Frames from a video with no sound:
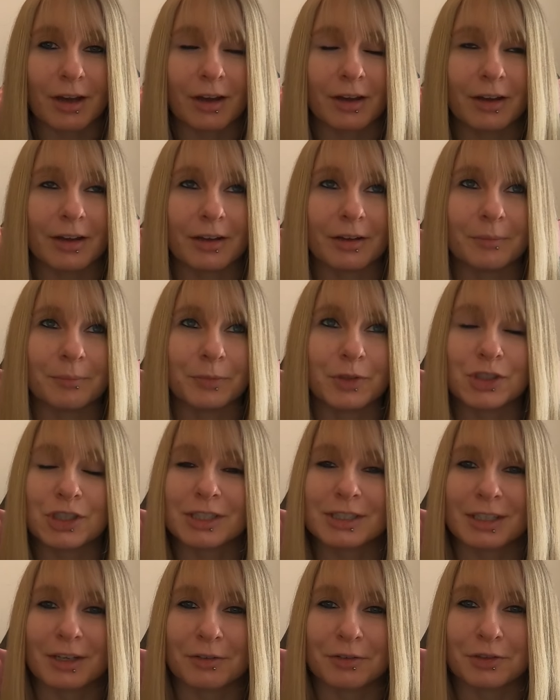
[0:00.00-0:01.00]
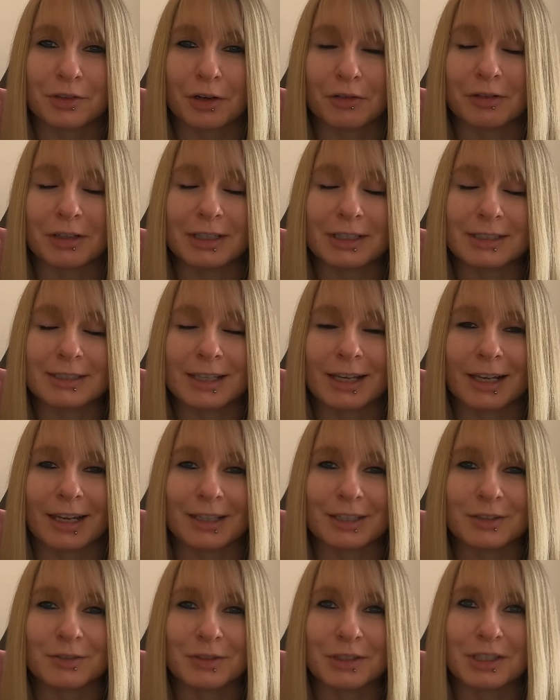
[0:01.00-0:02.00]
um, just after I released that
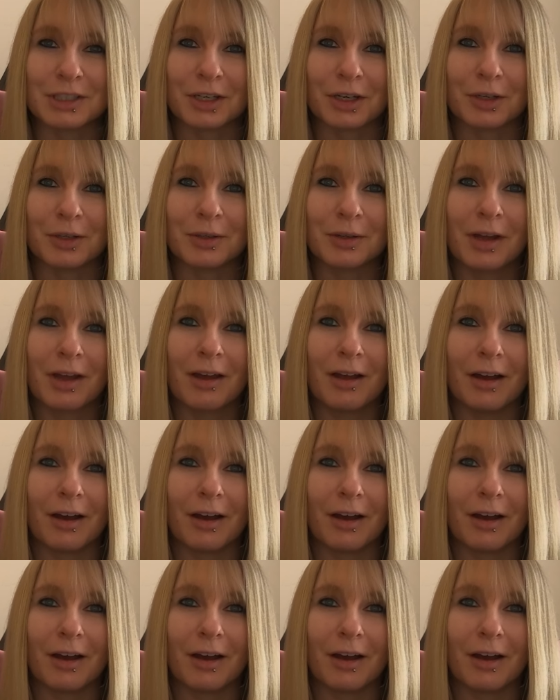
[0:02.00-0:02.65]
last video,